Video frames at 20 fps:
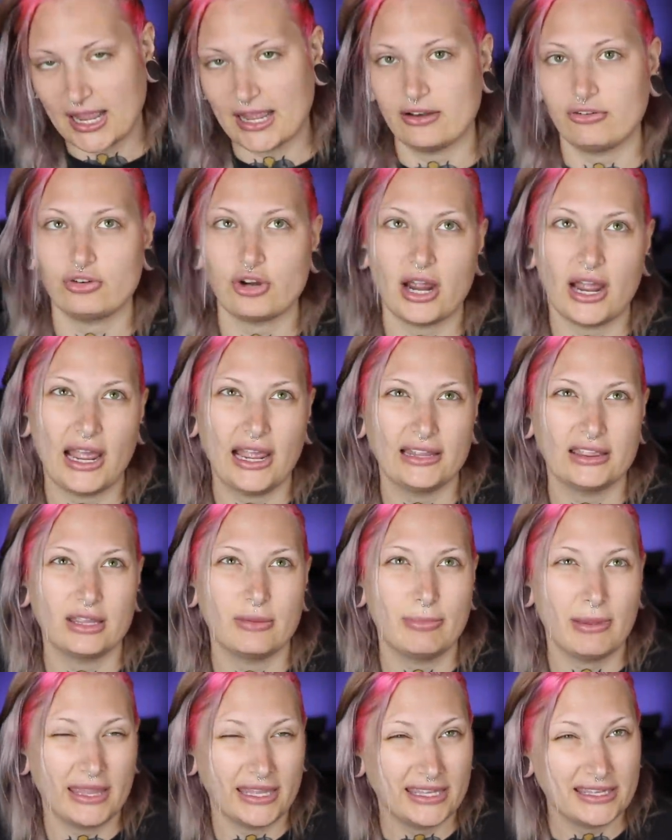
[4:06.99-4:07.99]
I tried the
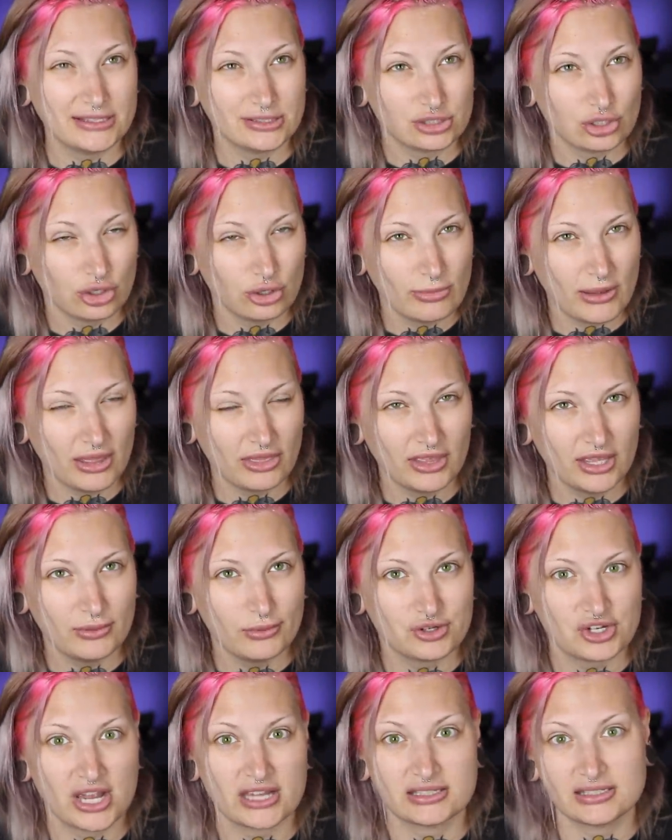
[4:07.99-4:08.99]
baking soda method,
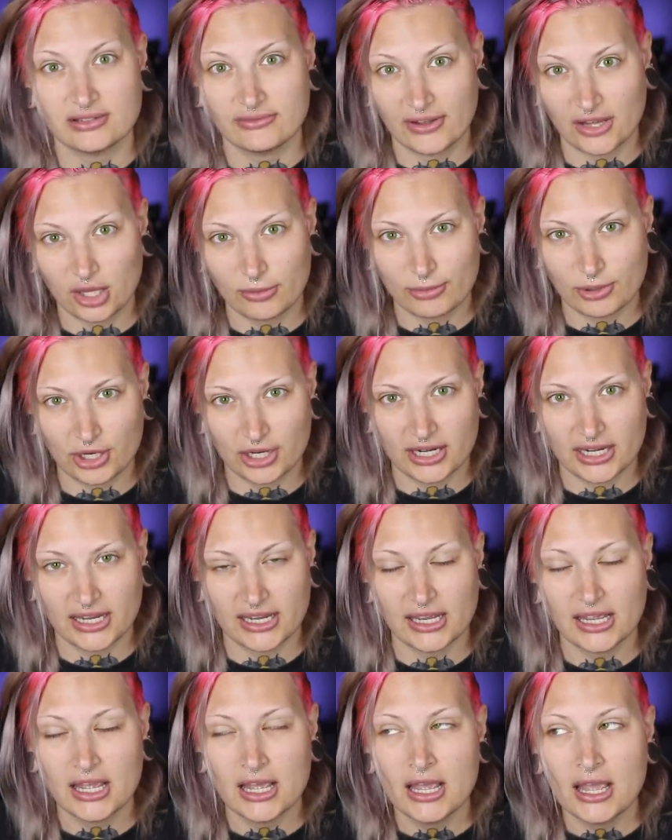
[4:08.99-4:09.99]
which has developer in
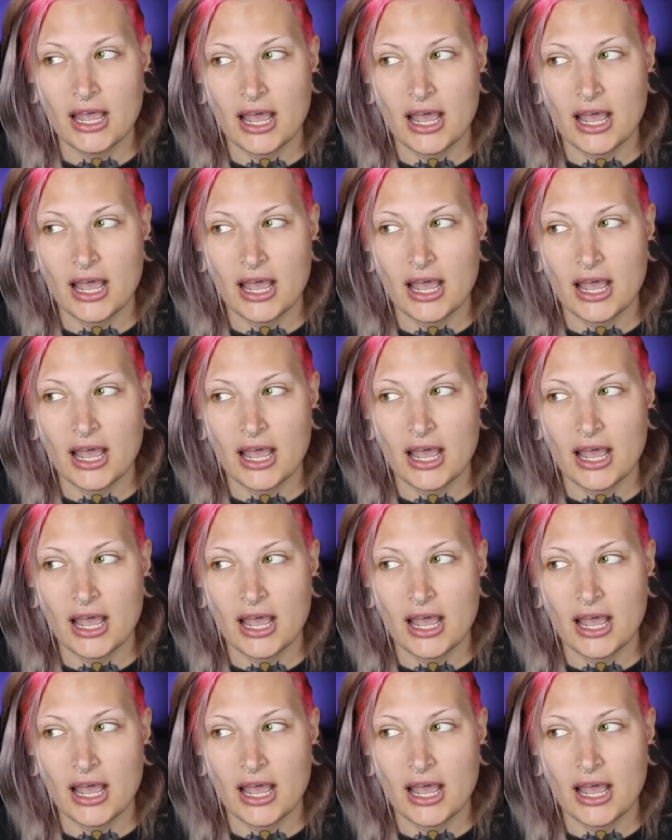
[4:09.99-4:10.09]
it.